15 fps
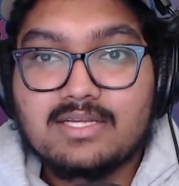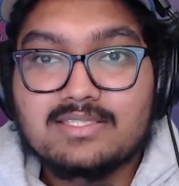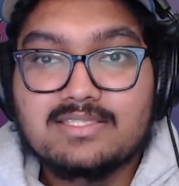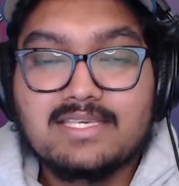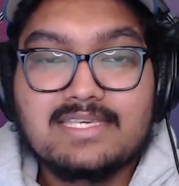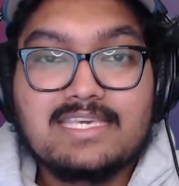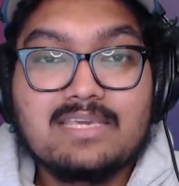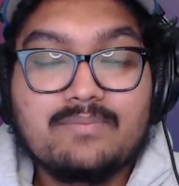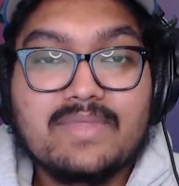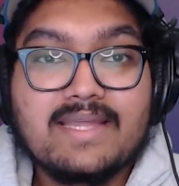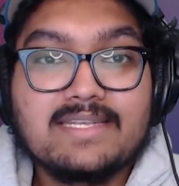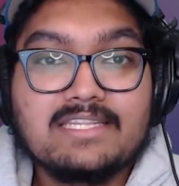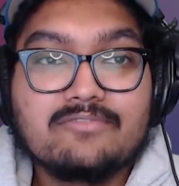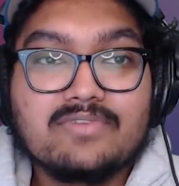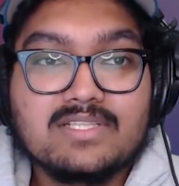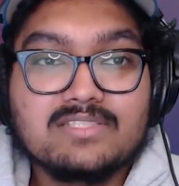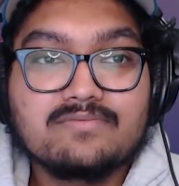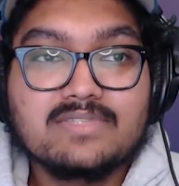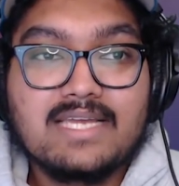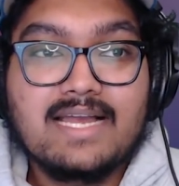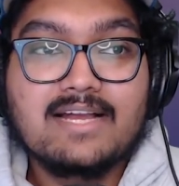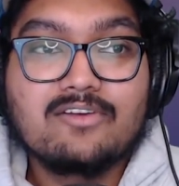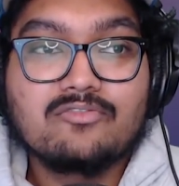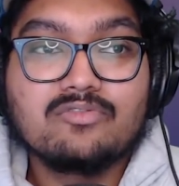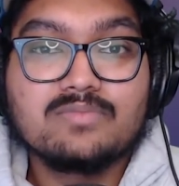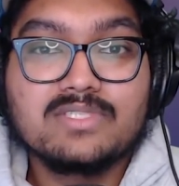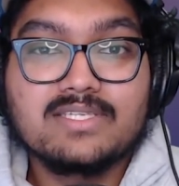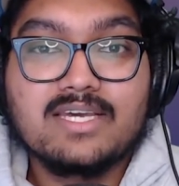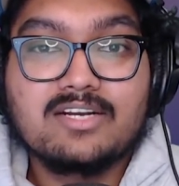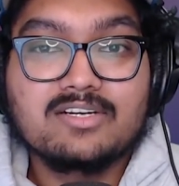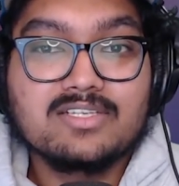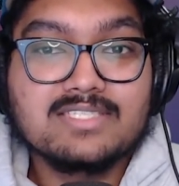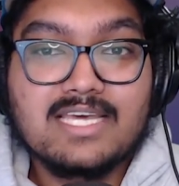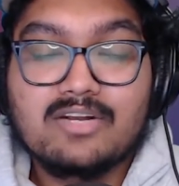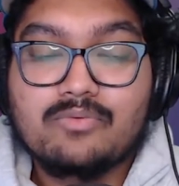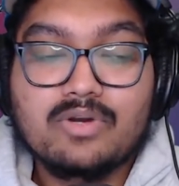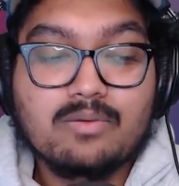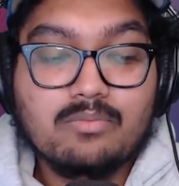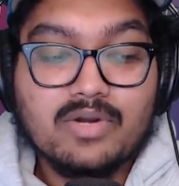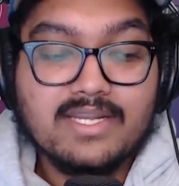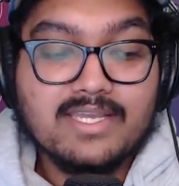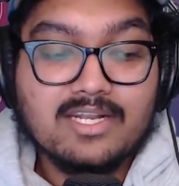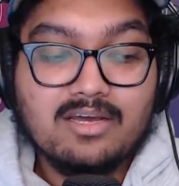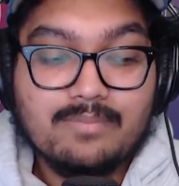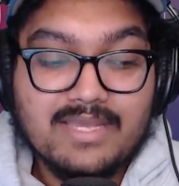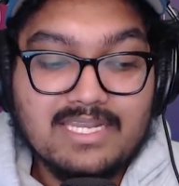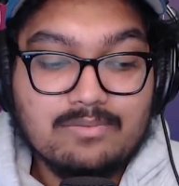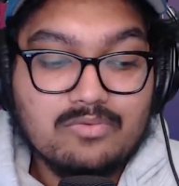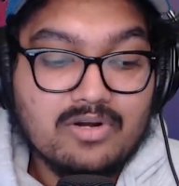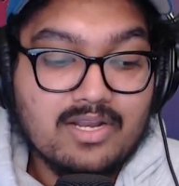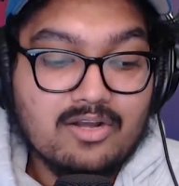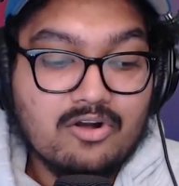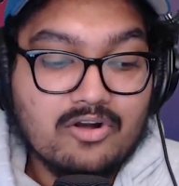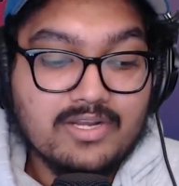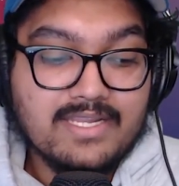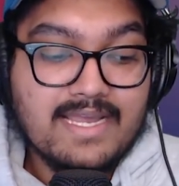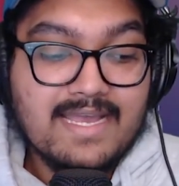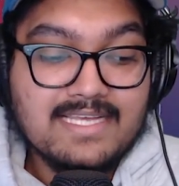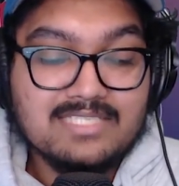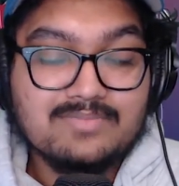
to keep that defensive tackle room together, because I don't want to break it up any more than it already has